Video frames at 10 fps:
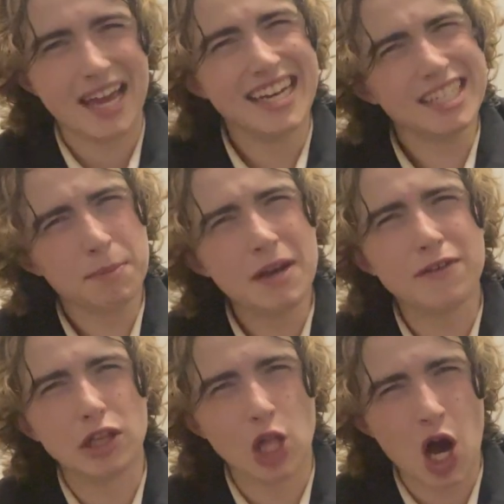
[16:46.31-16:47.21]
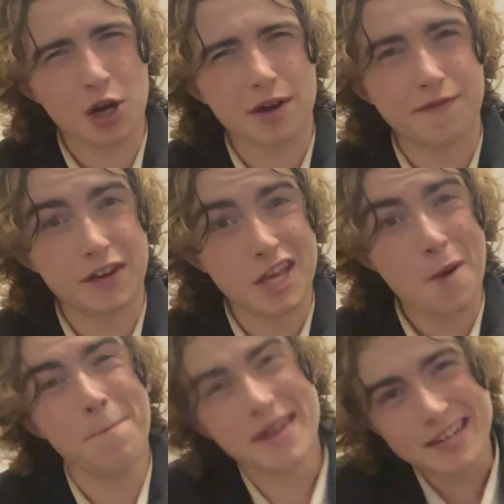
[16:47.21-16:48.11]
And it's a bit of a longer video,
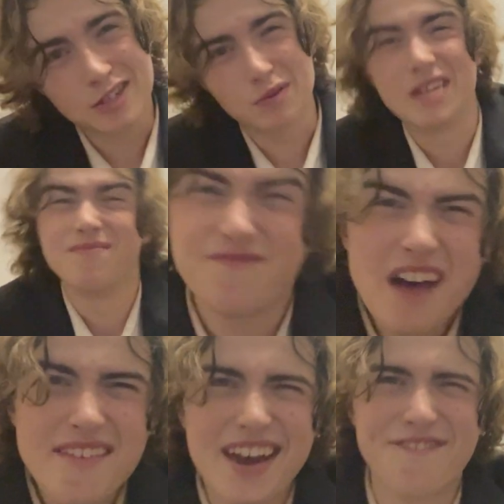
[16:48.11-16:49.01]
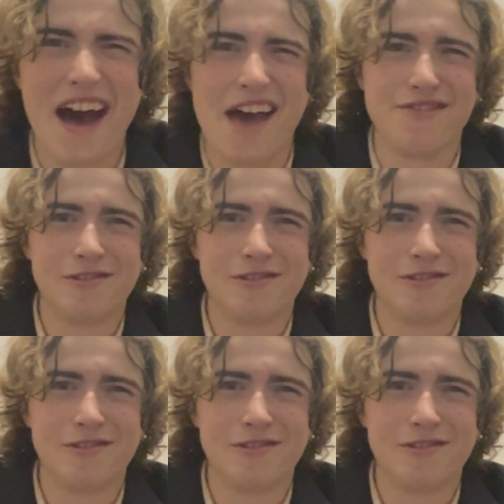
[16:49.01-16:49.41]
but it's sweet. 5 out of 5.